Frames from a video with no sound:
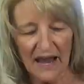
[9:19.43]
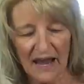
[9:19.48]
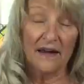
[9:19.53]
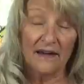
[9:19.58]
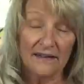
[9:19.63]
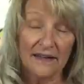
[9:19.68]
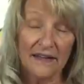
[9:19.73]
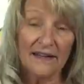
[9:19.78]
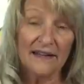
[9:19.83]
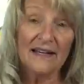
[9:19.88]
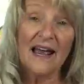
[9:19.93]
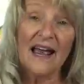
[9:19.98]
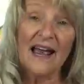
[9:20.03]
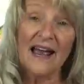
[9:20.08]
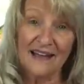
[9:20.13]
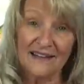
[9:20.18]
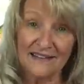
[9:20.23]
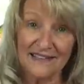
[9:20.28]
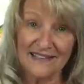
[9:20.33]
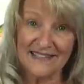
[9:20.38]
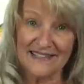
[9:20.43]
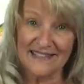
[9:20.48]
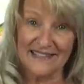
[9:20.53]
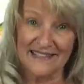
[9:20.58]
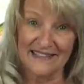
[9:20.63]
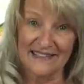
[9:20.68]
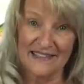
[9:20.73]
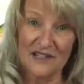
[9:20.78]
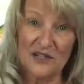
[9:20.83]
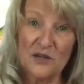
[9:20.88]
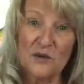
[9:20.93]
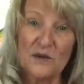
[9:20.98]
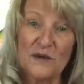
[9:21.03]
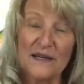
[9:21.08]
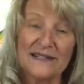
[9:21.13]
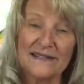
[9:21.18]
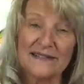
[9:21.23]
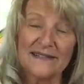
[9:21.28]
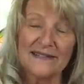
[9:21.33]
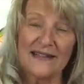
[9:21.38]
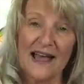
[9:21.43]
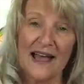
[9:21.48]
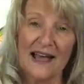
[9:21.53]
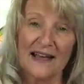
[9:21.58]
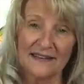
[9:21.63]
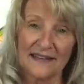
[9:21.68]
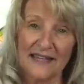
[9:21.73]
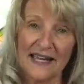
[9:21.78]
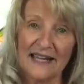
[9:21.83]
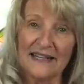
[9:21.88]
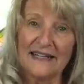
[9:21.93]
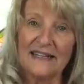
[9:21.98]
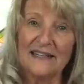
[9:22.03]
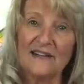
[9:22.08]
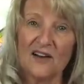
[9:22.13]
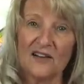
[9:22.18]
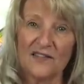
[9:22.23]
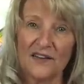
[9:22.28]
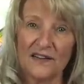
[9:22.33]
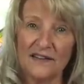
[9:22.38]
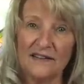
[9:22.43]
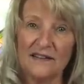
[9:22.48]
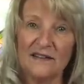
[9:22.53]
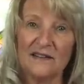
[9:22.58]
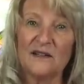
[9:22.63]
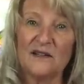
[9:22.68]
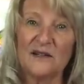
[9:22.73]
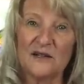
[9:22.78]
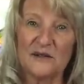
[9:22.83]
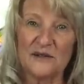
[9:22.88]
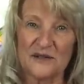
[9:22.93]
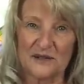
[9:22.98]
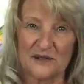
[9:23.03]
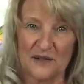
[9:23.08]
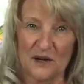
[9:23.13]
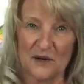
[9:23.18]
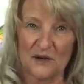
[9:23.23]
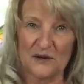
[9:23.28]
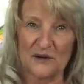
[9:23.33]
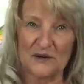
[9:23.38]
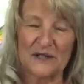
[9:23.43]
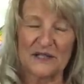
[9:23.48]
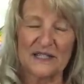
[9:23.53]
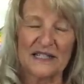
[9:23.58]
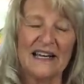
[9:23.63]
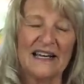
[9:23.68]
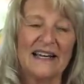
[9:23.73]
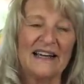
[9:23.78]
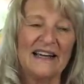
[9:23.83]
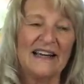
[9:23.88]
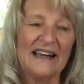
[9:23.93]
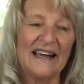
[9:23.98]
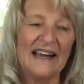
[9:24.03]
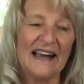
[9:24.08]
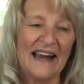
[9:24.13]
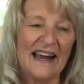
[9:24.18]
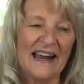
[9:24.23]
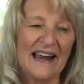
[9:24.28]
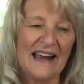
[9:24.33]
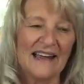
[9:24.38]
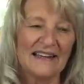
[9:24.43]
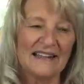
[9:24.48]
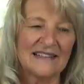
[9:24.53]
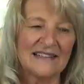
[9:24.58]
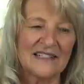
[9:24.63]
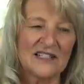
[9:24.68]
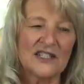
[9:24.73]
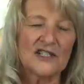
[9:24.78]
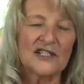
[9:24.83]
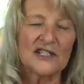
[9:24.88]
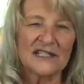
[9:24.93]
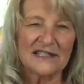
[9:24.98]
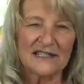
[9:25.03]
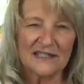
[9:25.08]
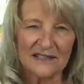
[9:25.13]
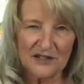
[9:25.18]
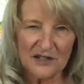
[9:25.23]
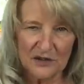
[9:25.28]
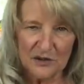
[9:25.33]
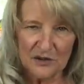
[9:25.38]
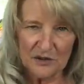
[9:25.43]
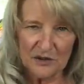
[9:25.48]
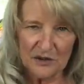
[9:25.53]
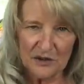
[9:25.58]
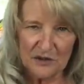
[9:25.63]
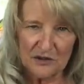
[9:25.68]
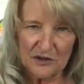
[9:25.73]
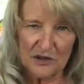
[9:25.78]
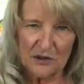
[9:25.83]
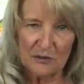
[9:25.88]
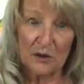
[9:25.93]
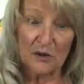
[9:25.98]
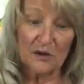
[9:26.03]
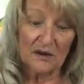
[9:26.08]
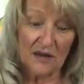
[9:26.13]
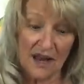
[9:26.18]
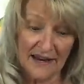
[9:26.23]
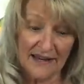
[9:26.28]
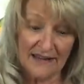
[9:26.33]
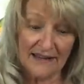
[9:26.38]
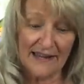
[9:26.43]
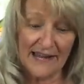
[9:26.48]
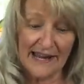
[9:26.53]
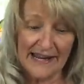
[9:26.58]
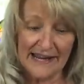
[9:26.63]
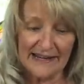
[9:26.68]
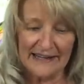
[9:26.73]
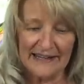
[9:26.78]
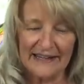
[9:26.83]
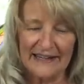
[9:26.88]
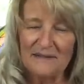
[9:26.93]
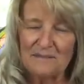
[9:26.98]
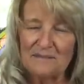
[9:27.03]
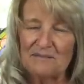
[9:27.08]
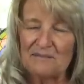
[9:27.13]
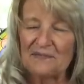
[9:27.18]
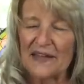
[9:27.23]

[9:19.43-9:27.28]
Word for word: And then Allison, who is That Lady on the Hill Who Sews. And she's a new YouTuber like Katie.